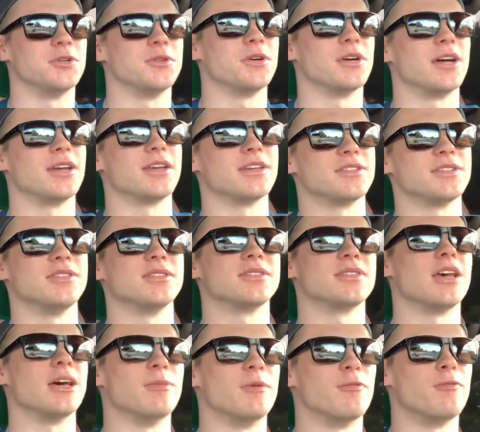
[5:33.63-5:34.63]
I guess you could
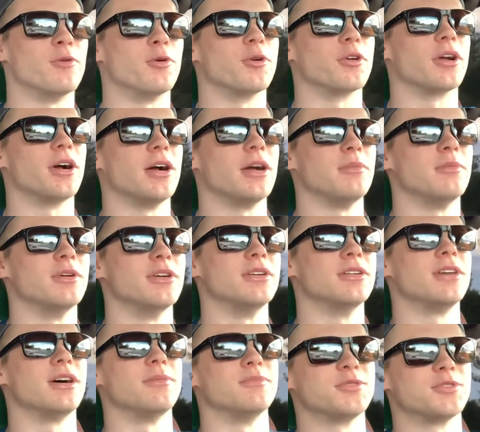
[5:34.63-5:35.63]
say I'm a Ford guy, but
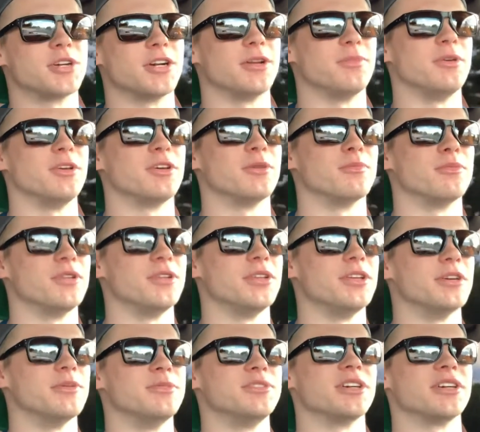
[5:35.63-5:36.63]
I'm trying to be
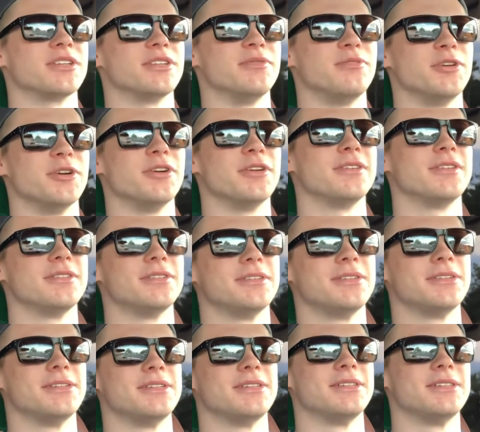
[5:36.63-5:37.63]
completely objective here.
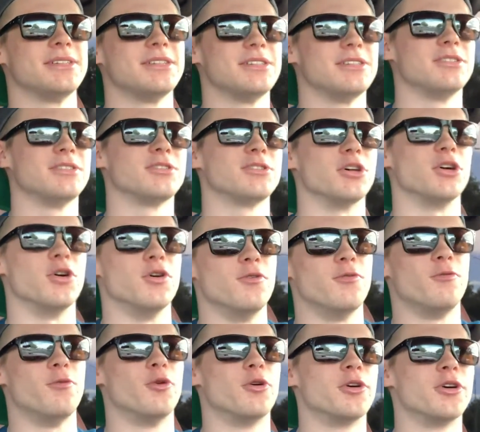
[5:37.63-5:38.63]
So
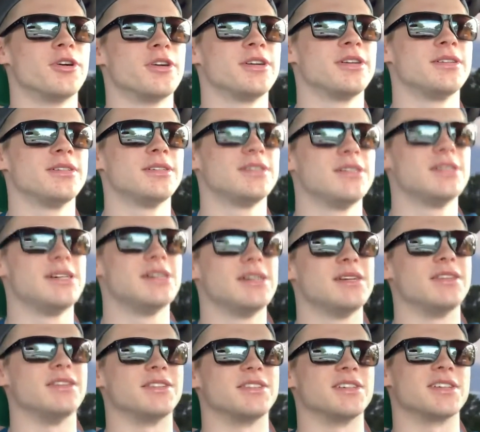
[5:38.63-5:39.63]
Ford,
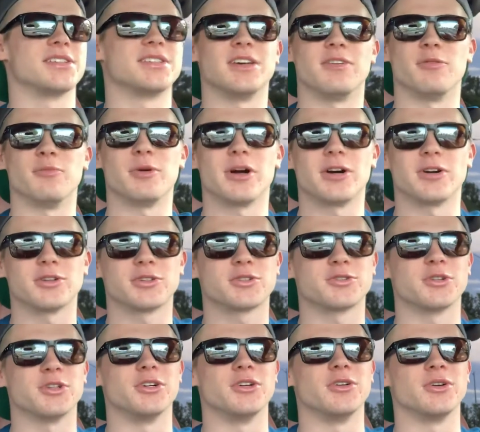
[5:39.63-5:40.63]
the 6.7 Power
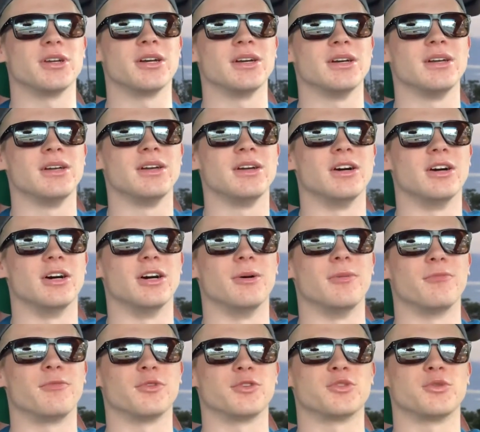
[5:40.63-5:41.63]
Stroke.
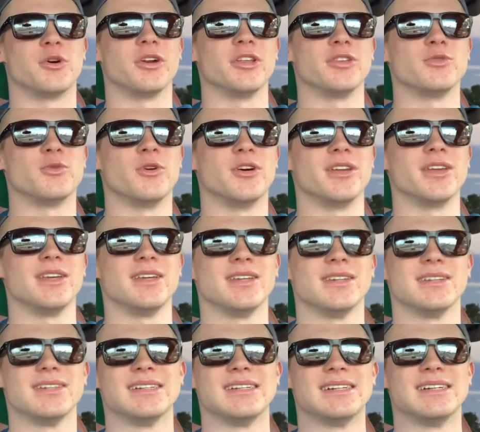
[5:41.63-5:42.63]
For 2020,
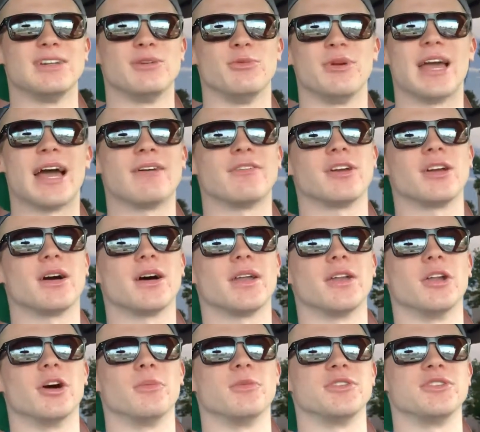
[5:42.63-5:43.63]
we haven't
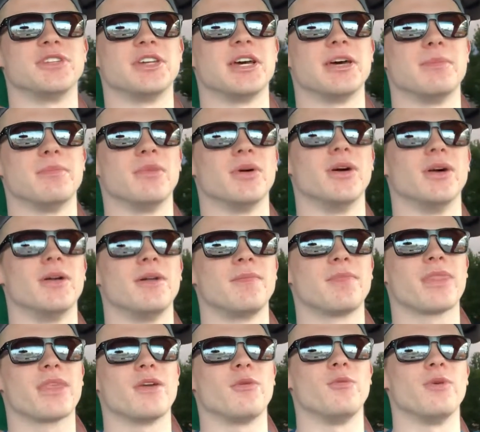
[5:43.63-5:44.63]
gotten numbers yet, but
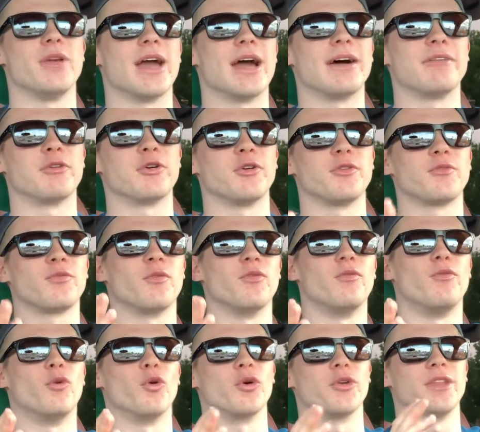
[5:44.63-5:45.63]
we have heard from
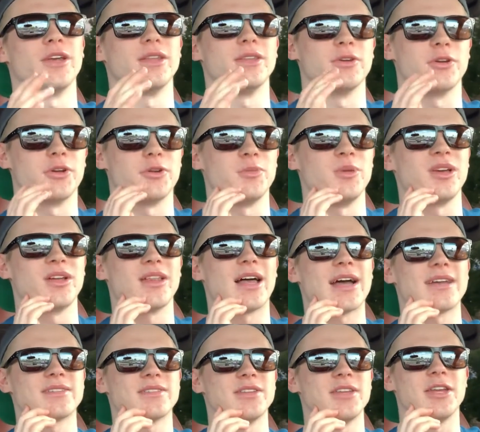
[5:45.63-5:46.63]
Ford that they're going to be
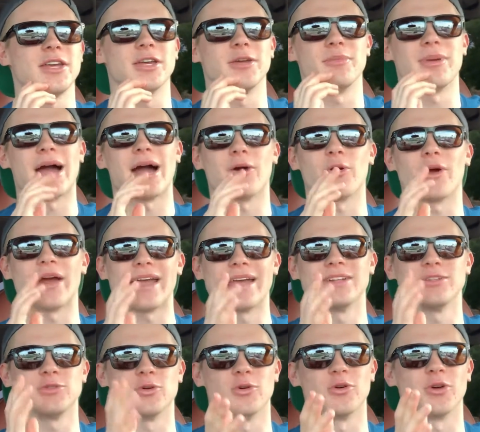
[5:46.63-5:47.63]
class leading in power
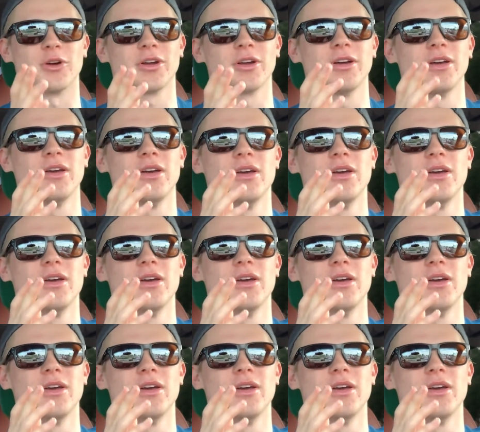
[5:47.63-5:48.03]
and torque.